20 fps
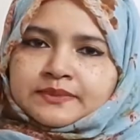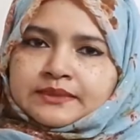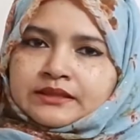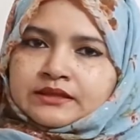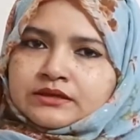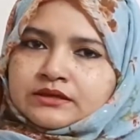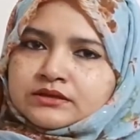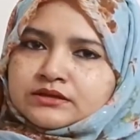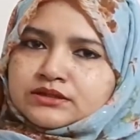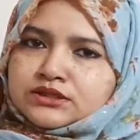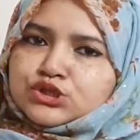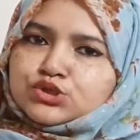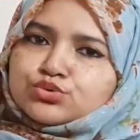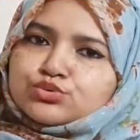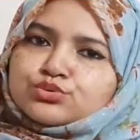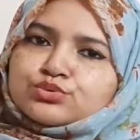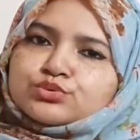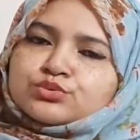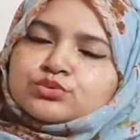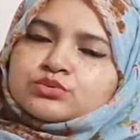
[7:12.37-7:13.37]

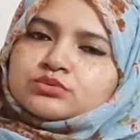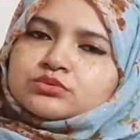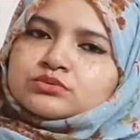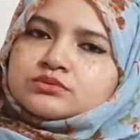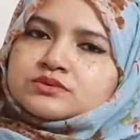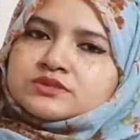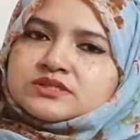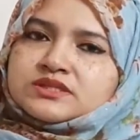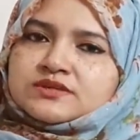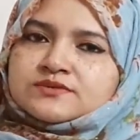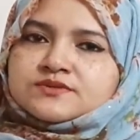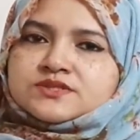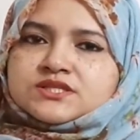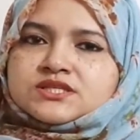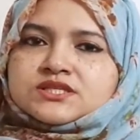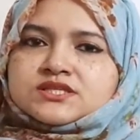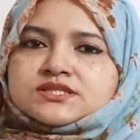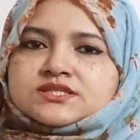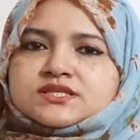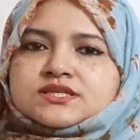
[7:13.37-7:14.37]
New
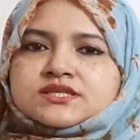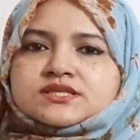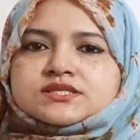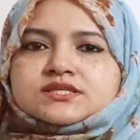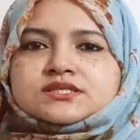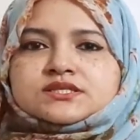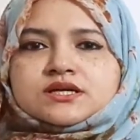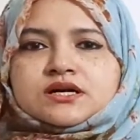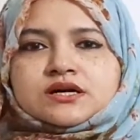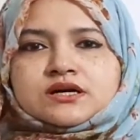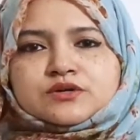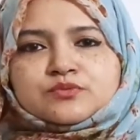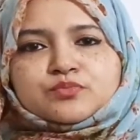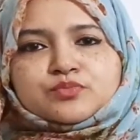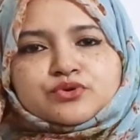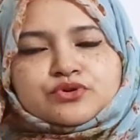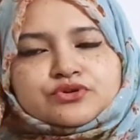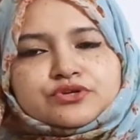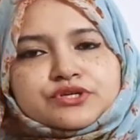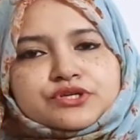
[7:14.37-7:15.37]
substances are
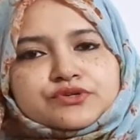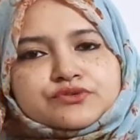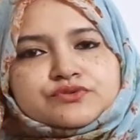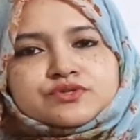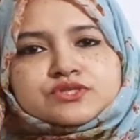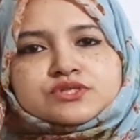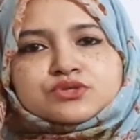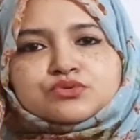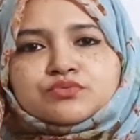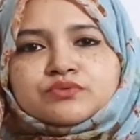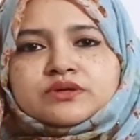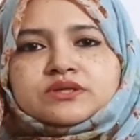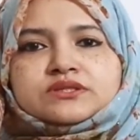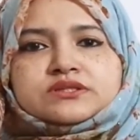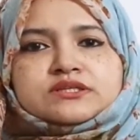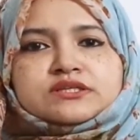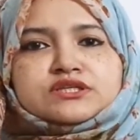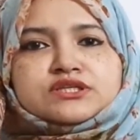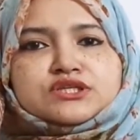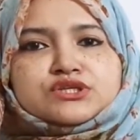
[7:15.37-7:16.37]
produced with
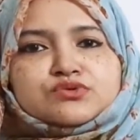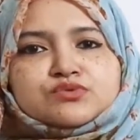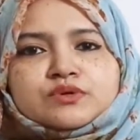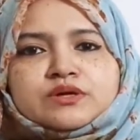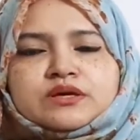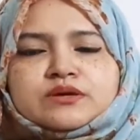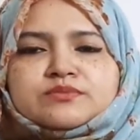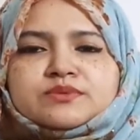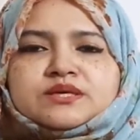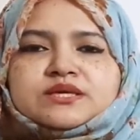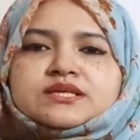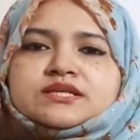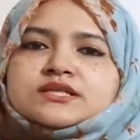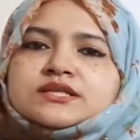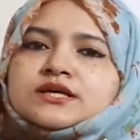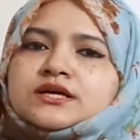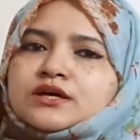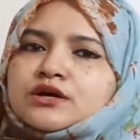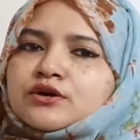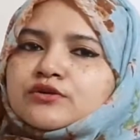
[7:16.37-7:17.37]
a new chemical
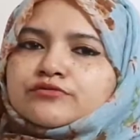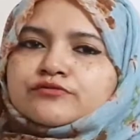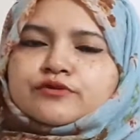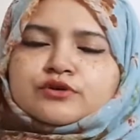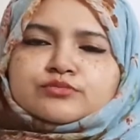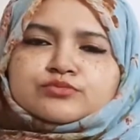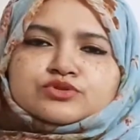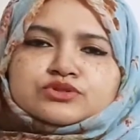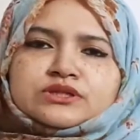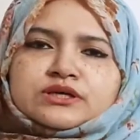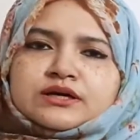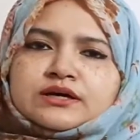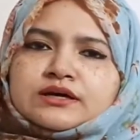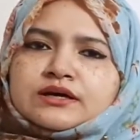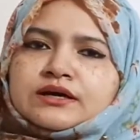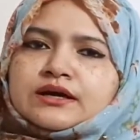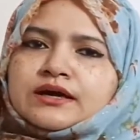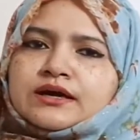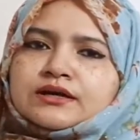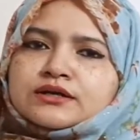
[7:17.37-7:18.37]
formula
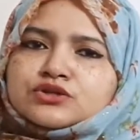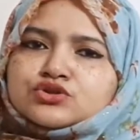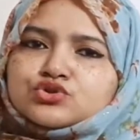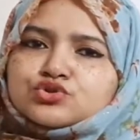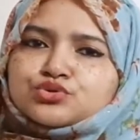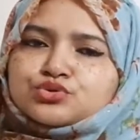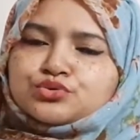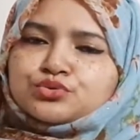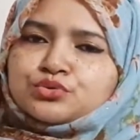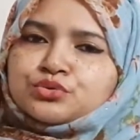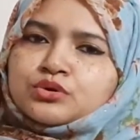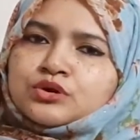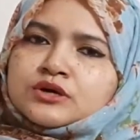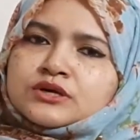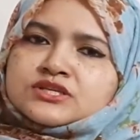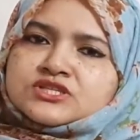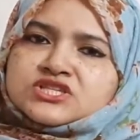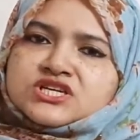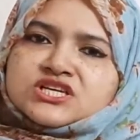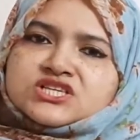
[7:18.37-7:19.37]
and through
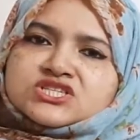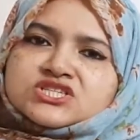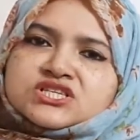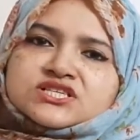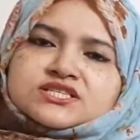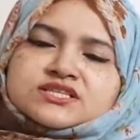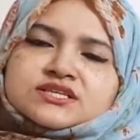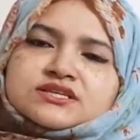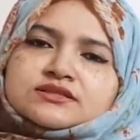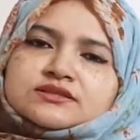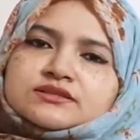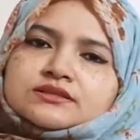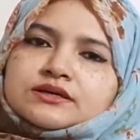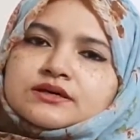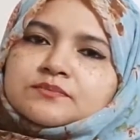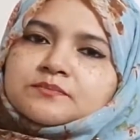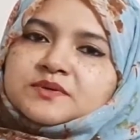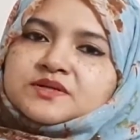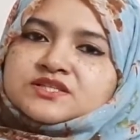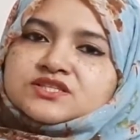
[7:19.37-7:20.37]
changes in the
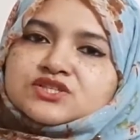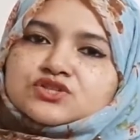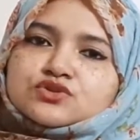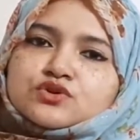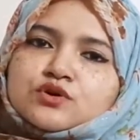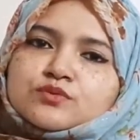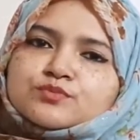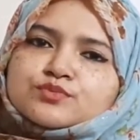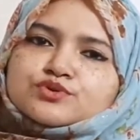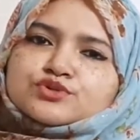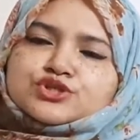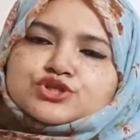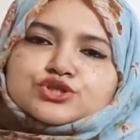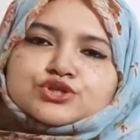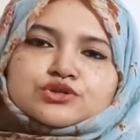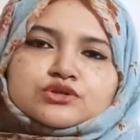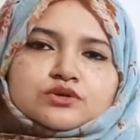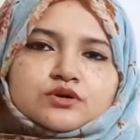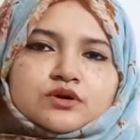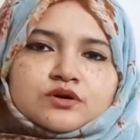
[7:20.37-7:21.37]
percent
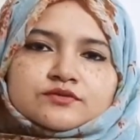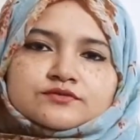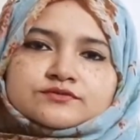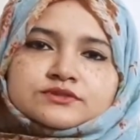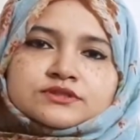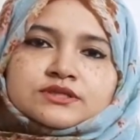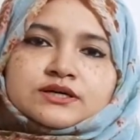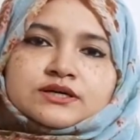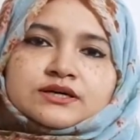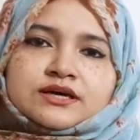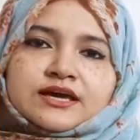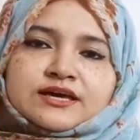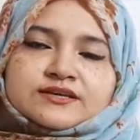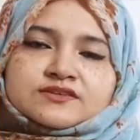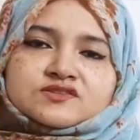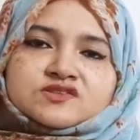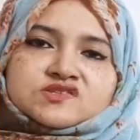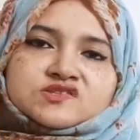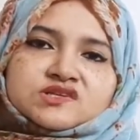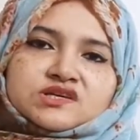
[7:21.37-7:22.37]
composition of the
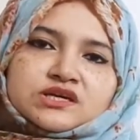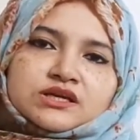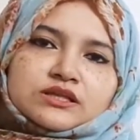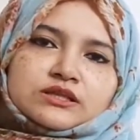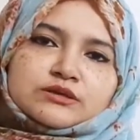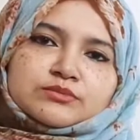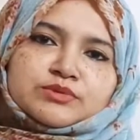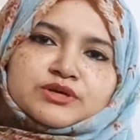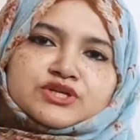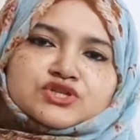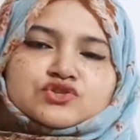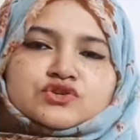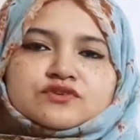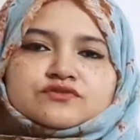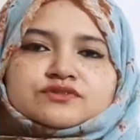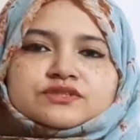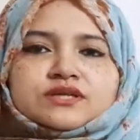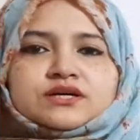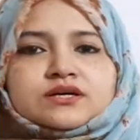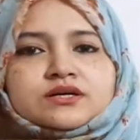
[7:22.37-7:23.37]
existing elements
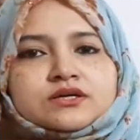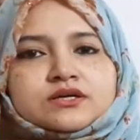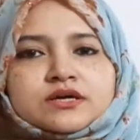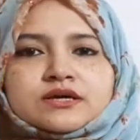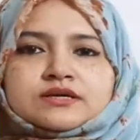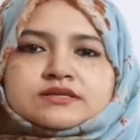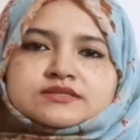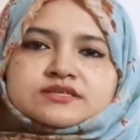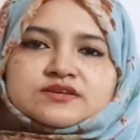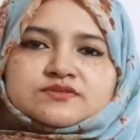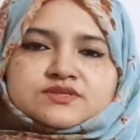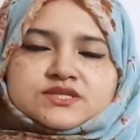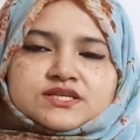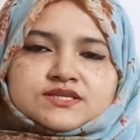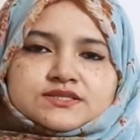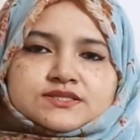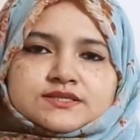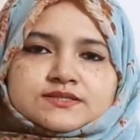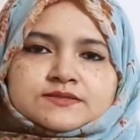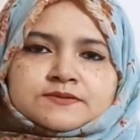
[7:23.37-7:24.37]
of the
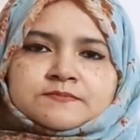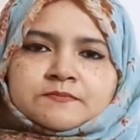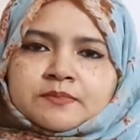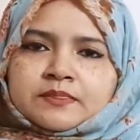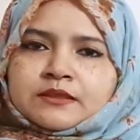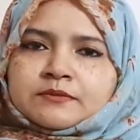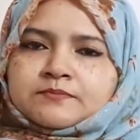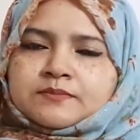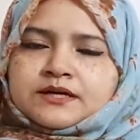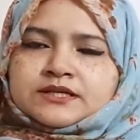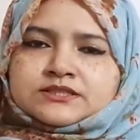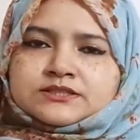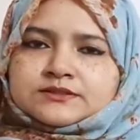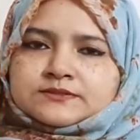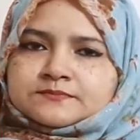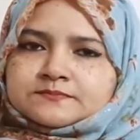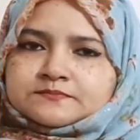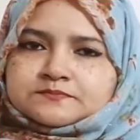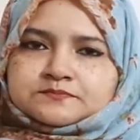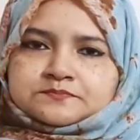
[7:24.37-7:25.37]
substances. But
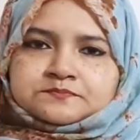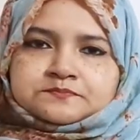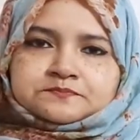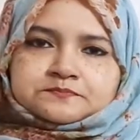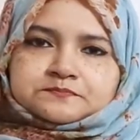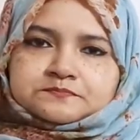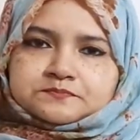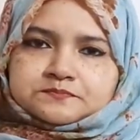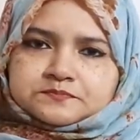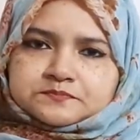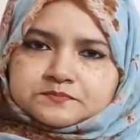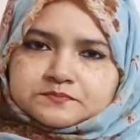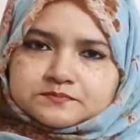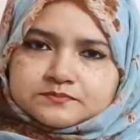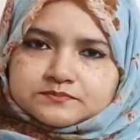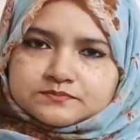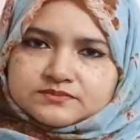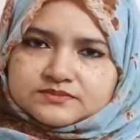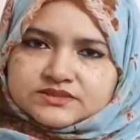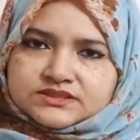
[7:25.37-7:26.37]

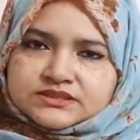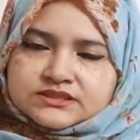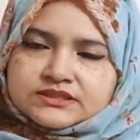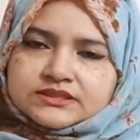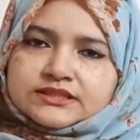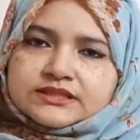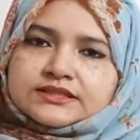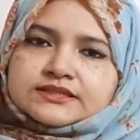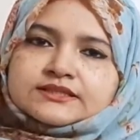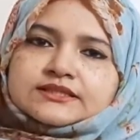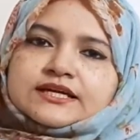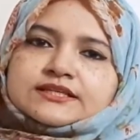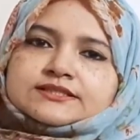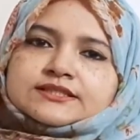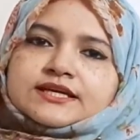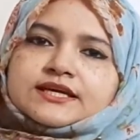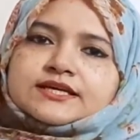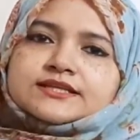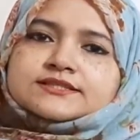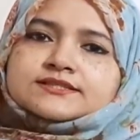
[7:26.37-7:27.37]
in that
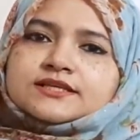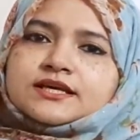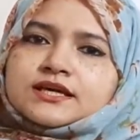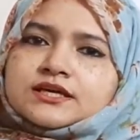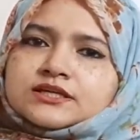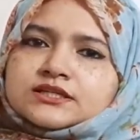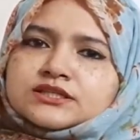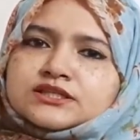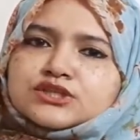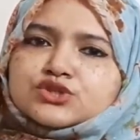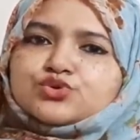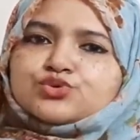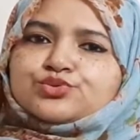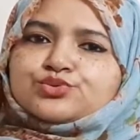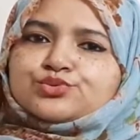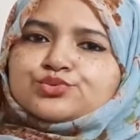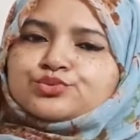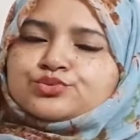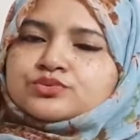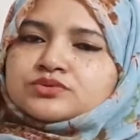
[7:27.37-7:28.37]
case,
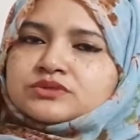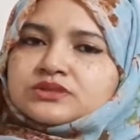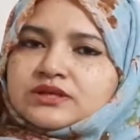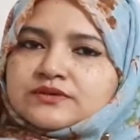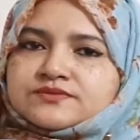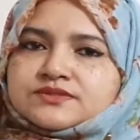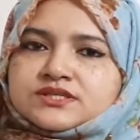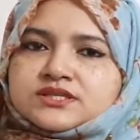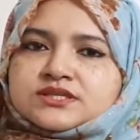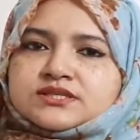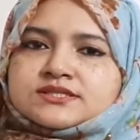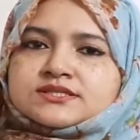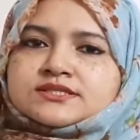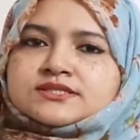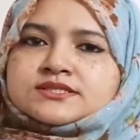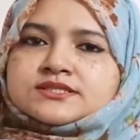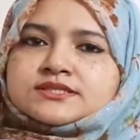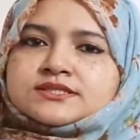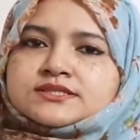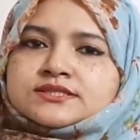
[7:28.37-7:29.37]
new
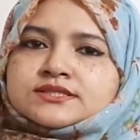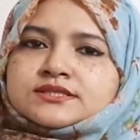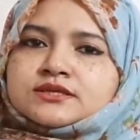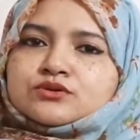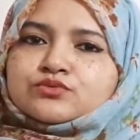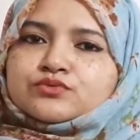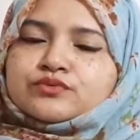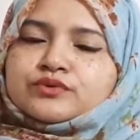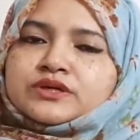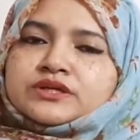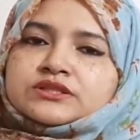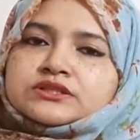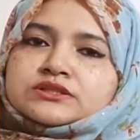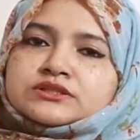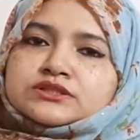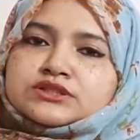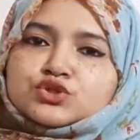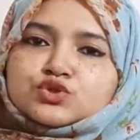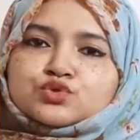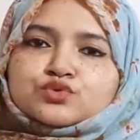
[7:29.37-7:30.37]
substance with
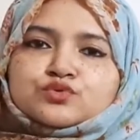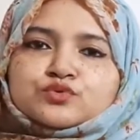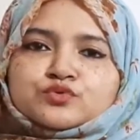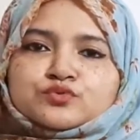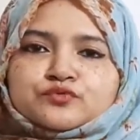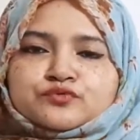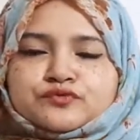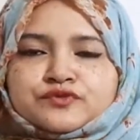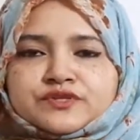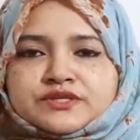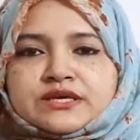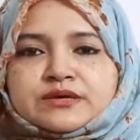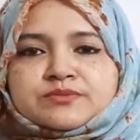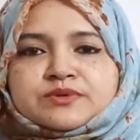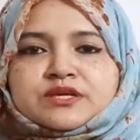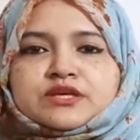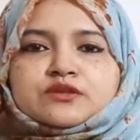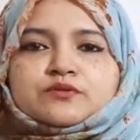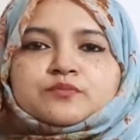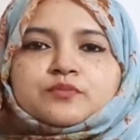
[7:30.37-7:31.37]
new
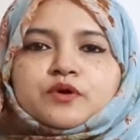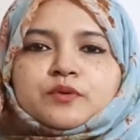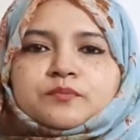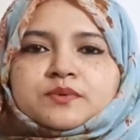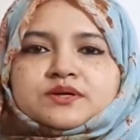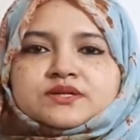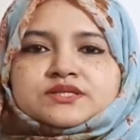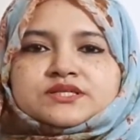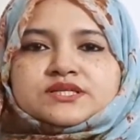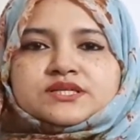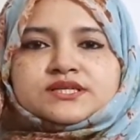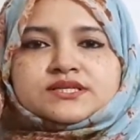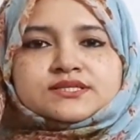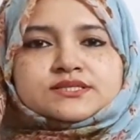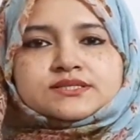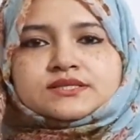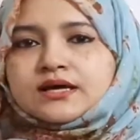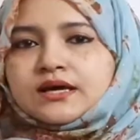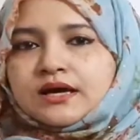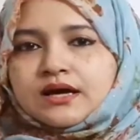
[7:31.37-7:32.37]
chemical properties
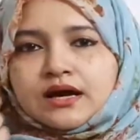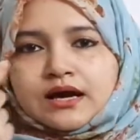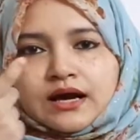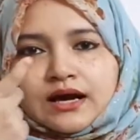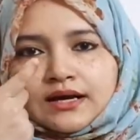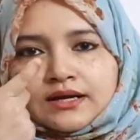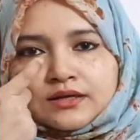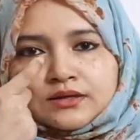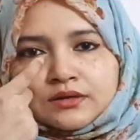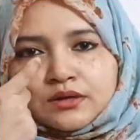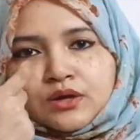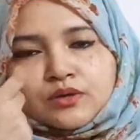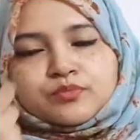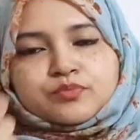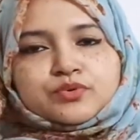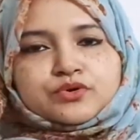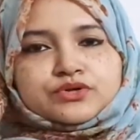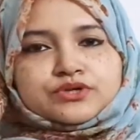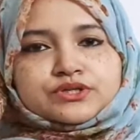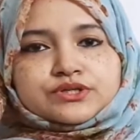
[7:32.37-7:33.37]
are
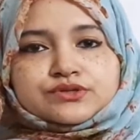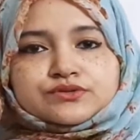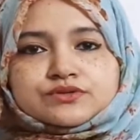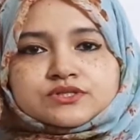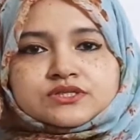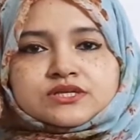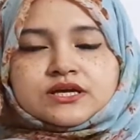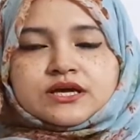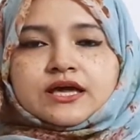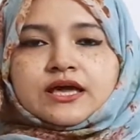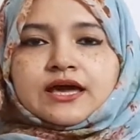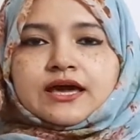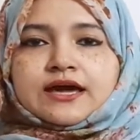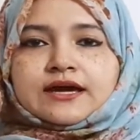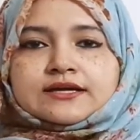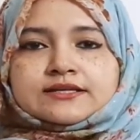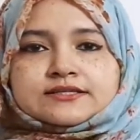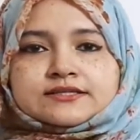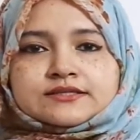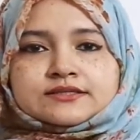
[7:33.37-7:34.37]
produced,
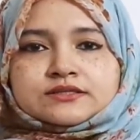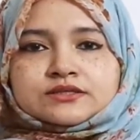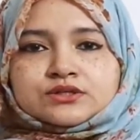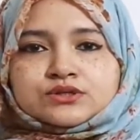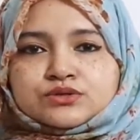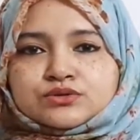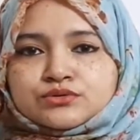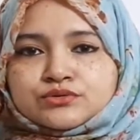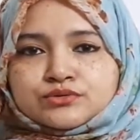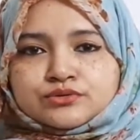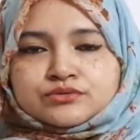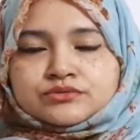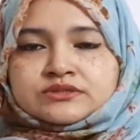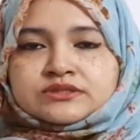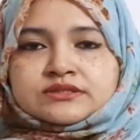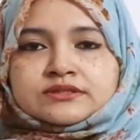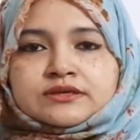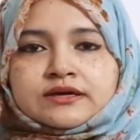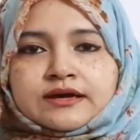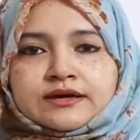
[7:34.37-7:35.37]

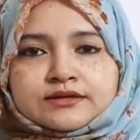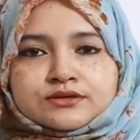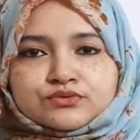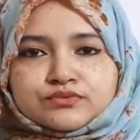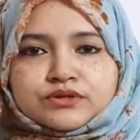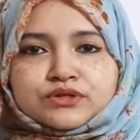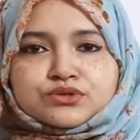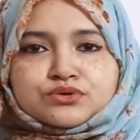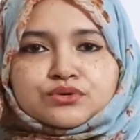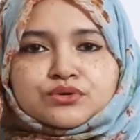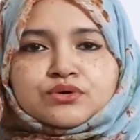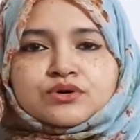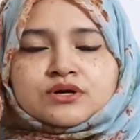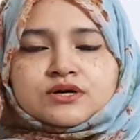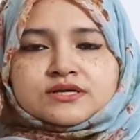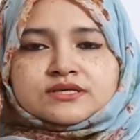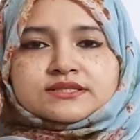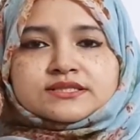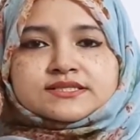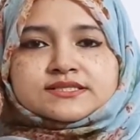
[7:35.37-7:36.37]
and we know
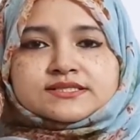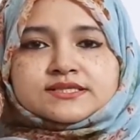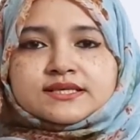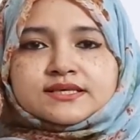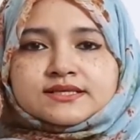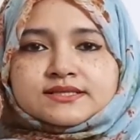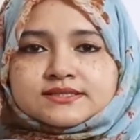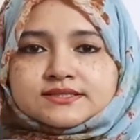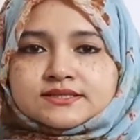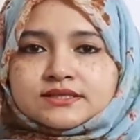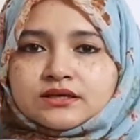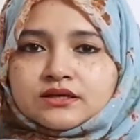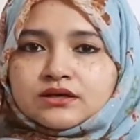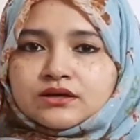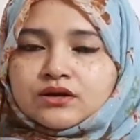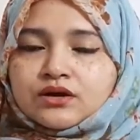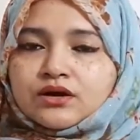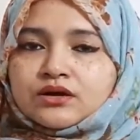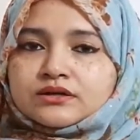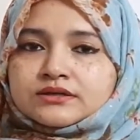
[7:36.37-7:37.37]
this is
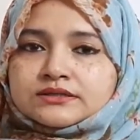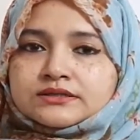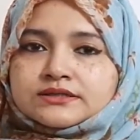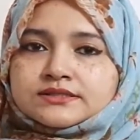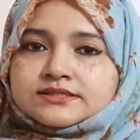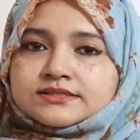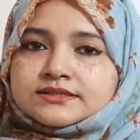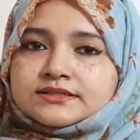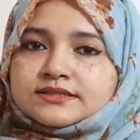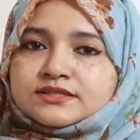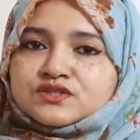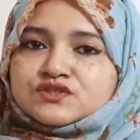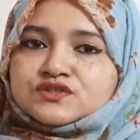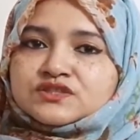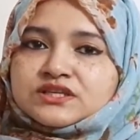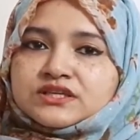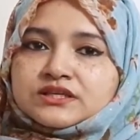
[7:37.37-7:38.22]
occurs, this